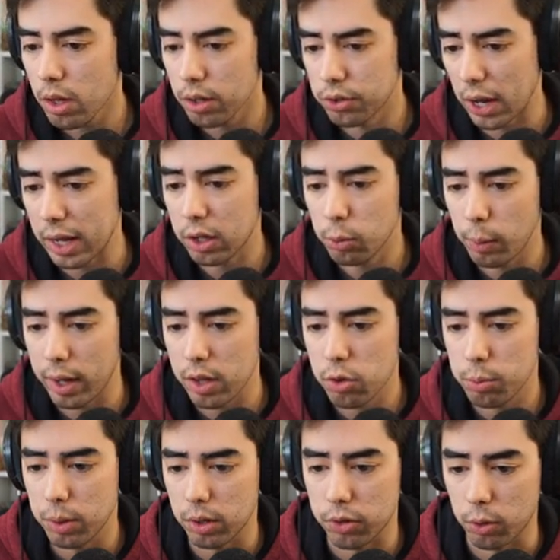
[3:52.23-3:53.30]
Takeaways,
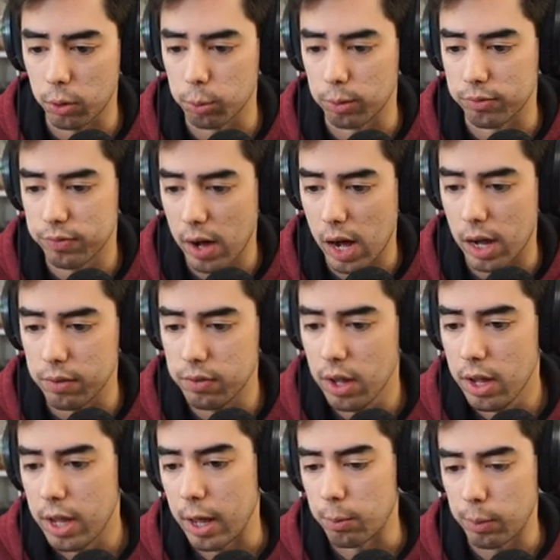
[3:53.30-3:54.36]
we are third with five,
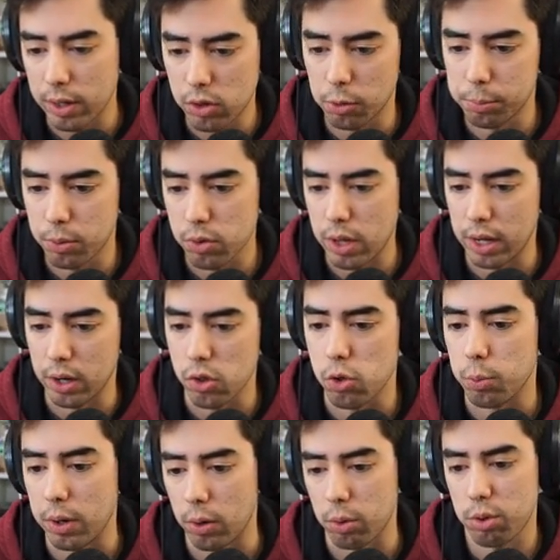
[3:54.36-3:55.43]
and red zone percentage,
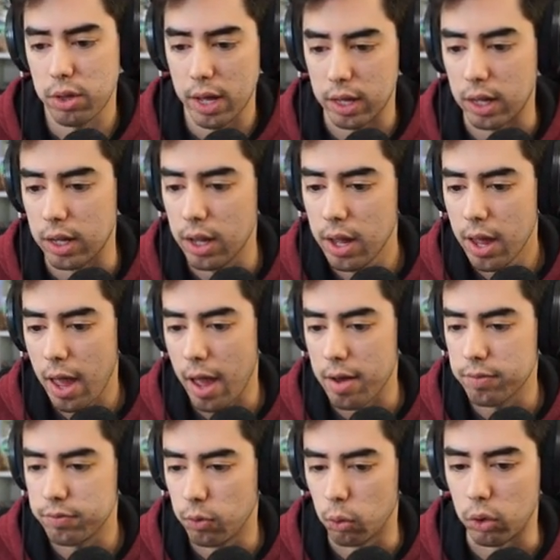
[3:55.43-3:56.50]
we are second
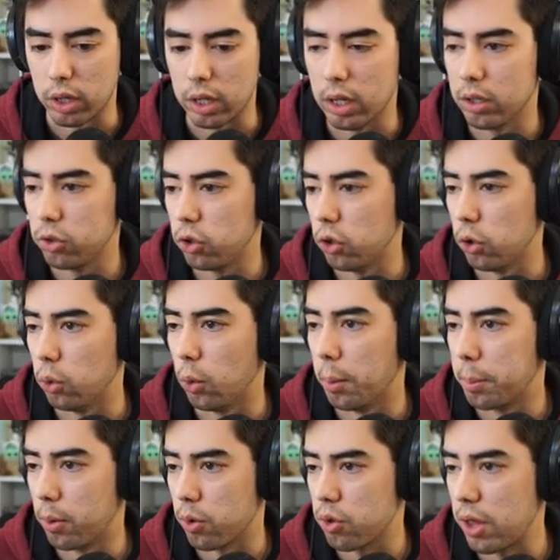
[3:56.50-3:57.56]
at
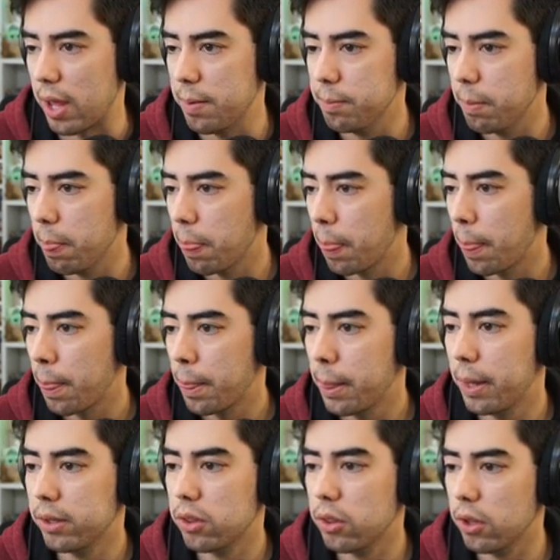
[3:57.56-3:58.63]
42%.
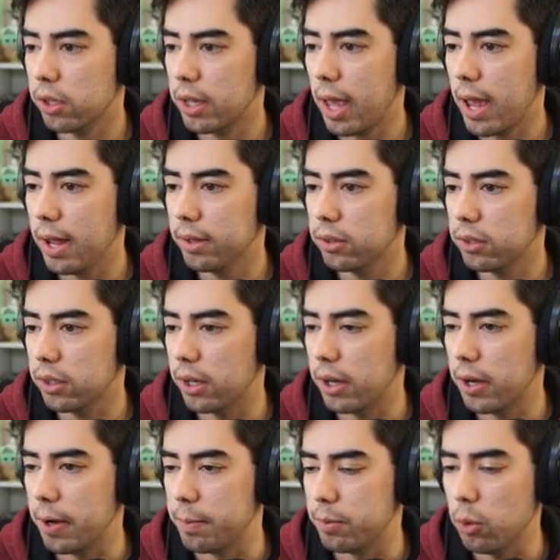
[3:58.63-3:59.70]
Let's look at
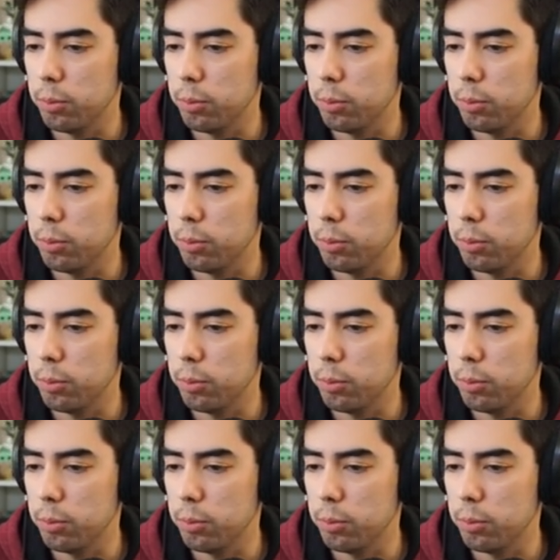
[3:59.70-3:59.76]
um, nope,